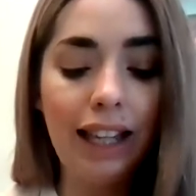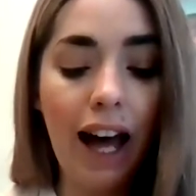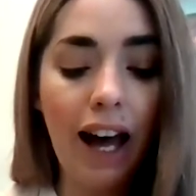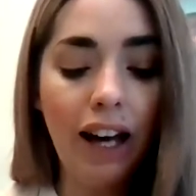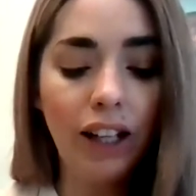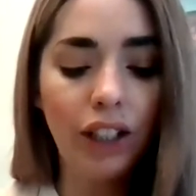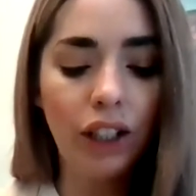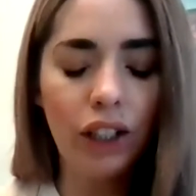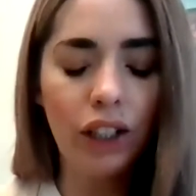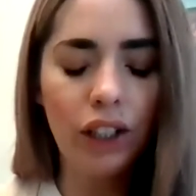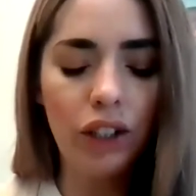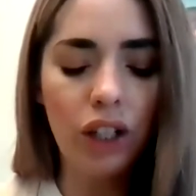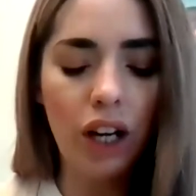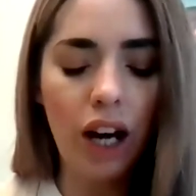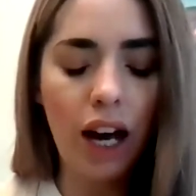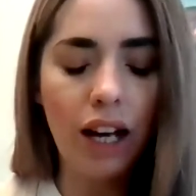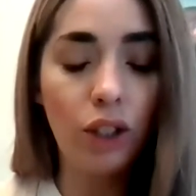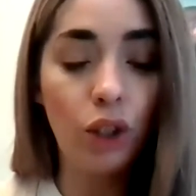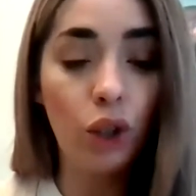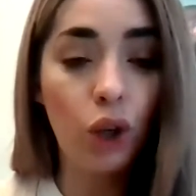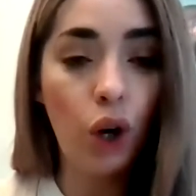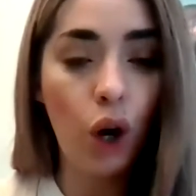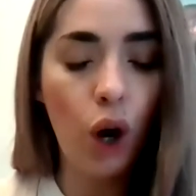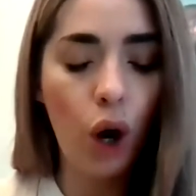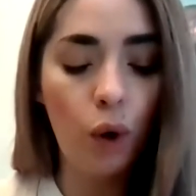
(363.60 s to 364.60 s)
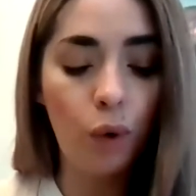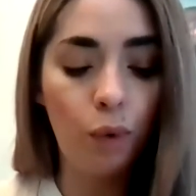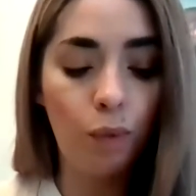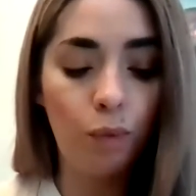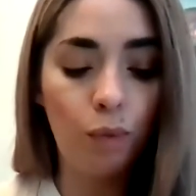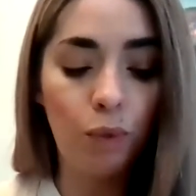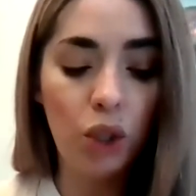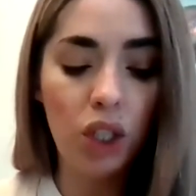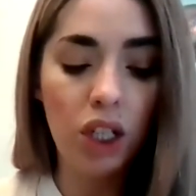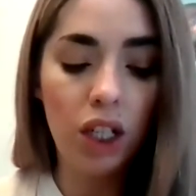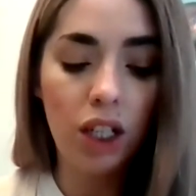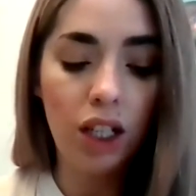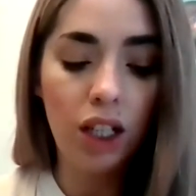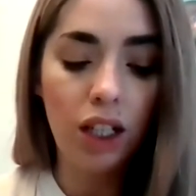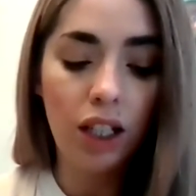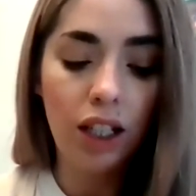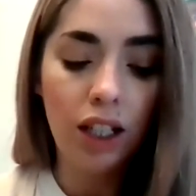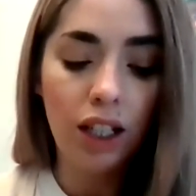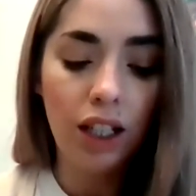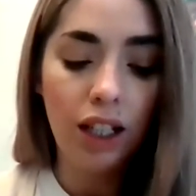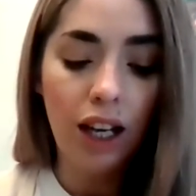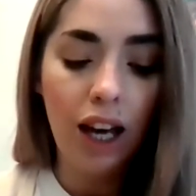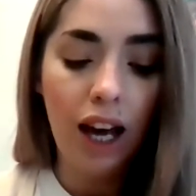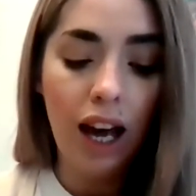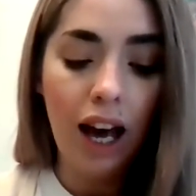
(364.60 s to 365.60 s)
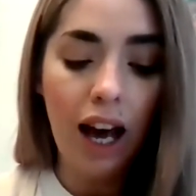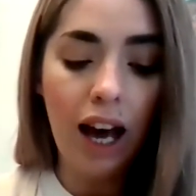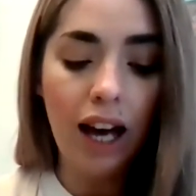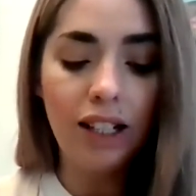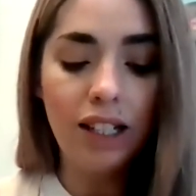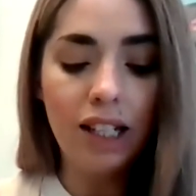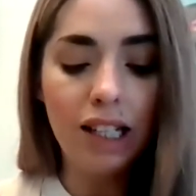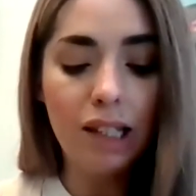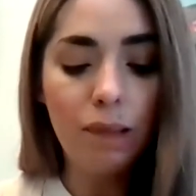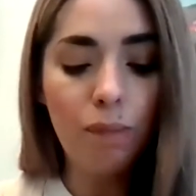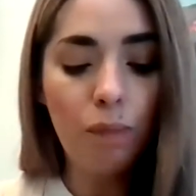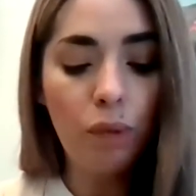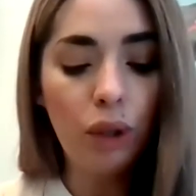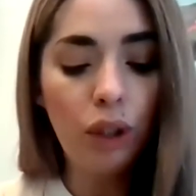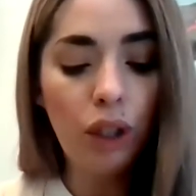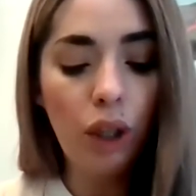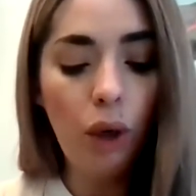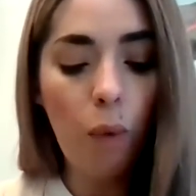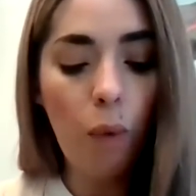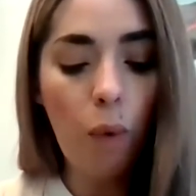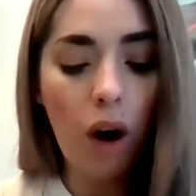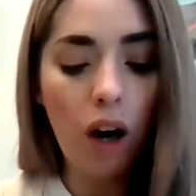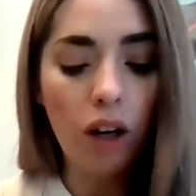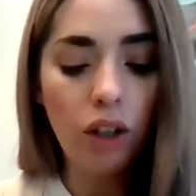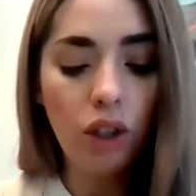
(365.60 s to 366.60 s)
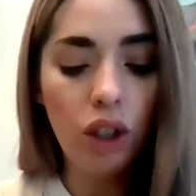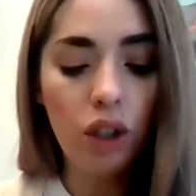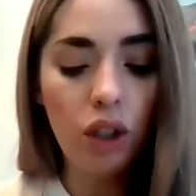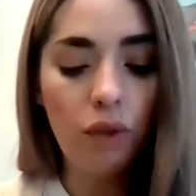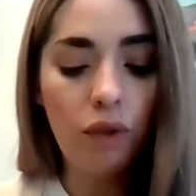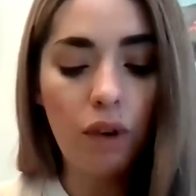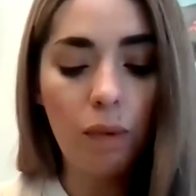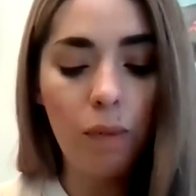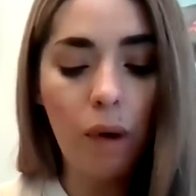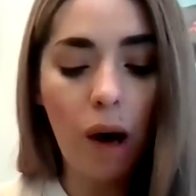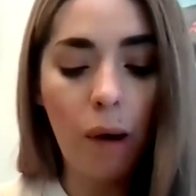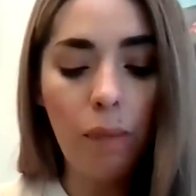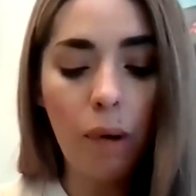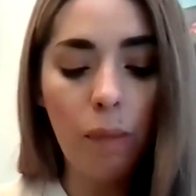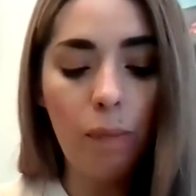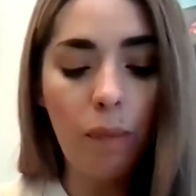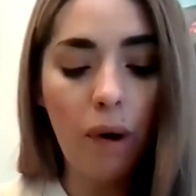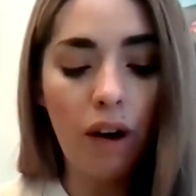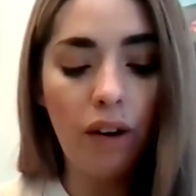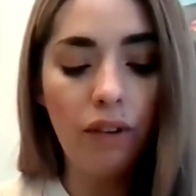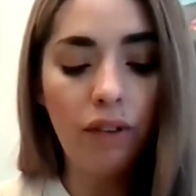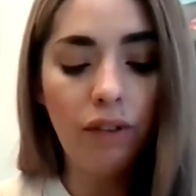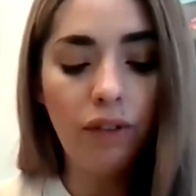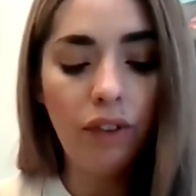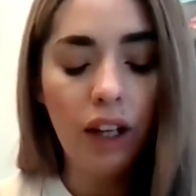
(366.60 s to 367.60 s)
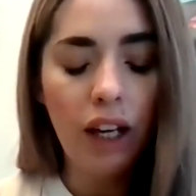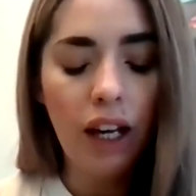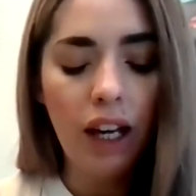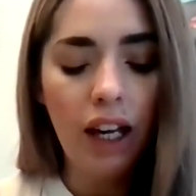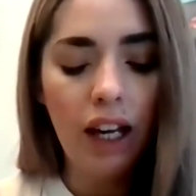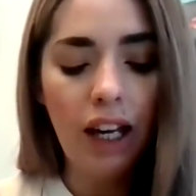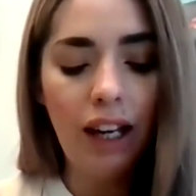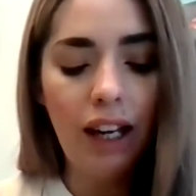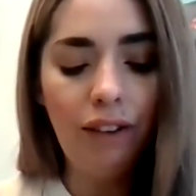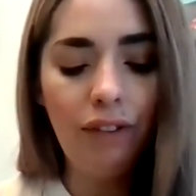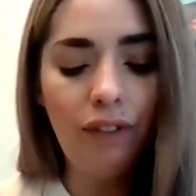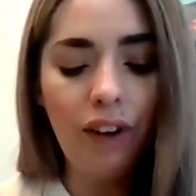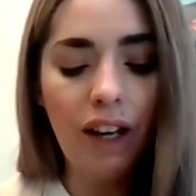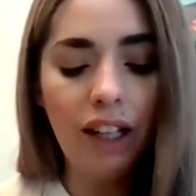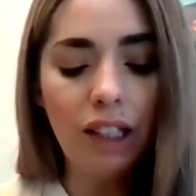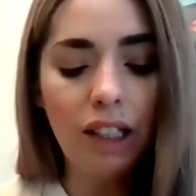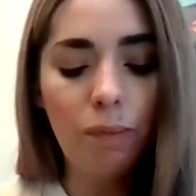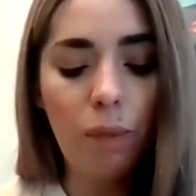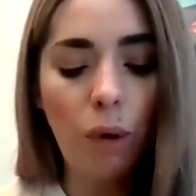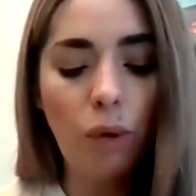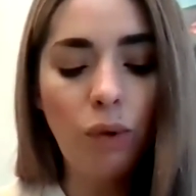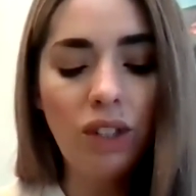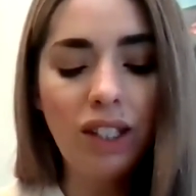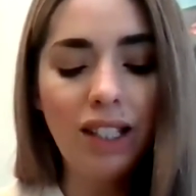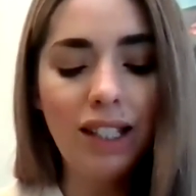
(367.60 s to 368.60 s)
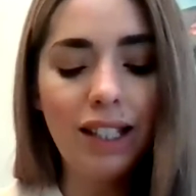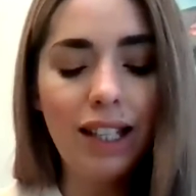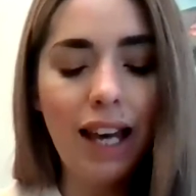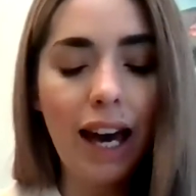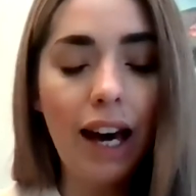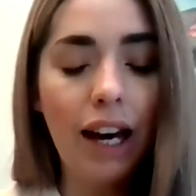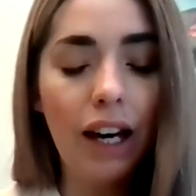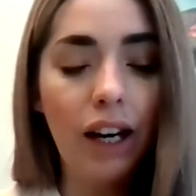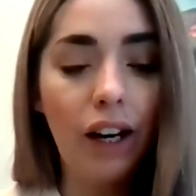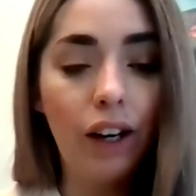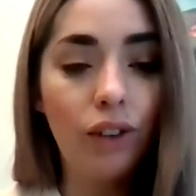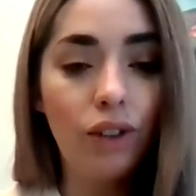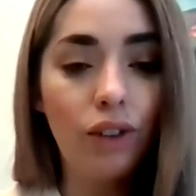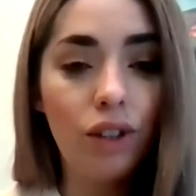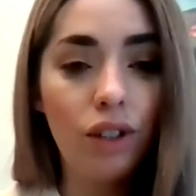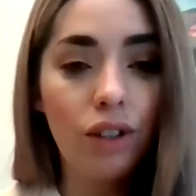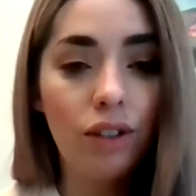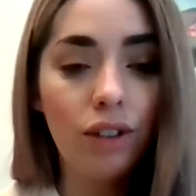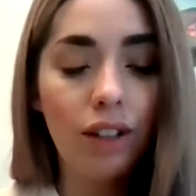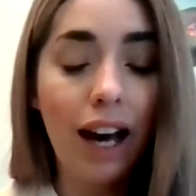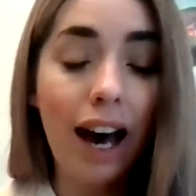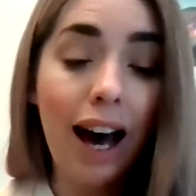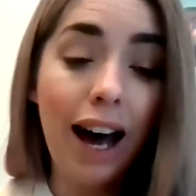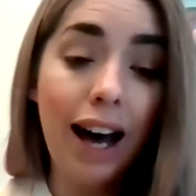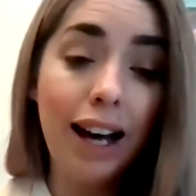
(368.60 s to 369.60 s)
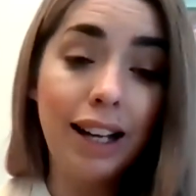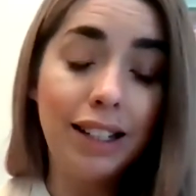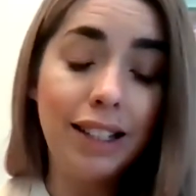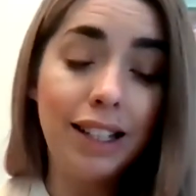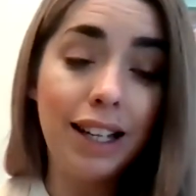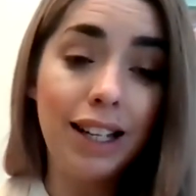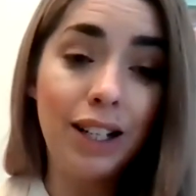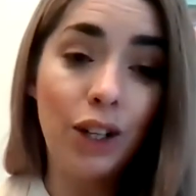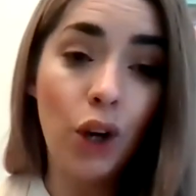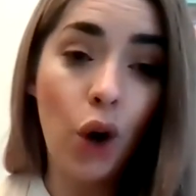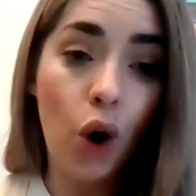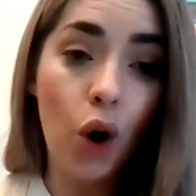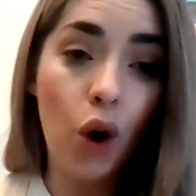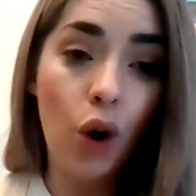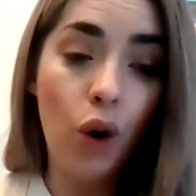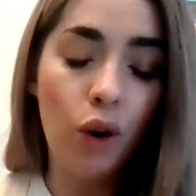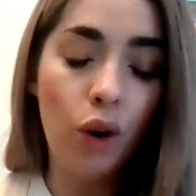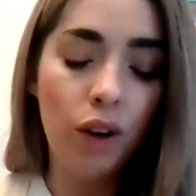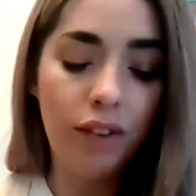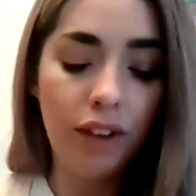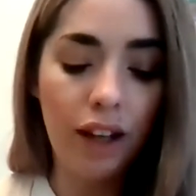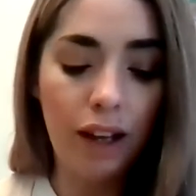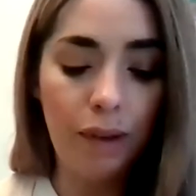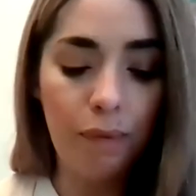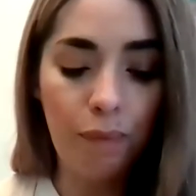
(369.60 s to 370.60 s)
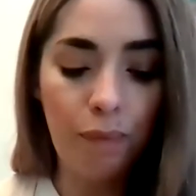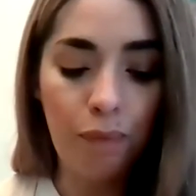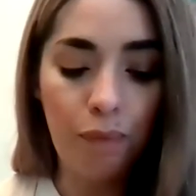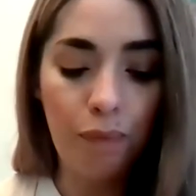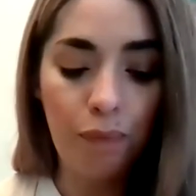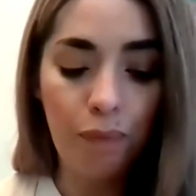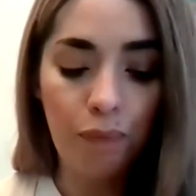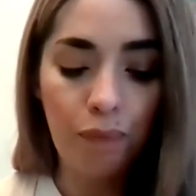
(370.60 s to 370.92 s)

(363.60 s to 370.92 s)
lacquered and combed, and as Bruno watched from up above, he felt both scared and in awe of him.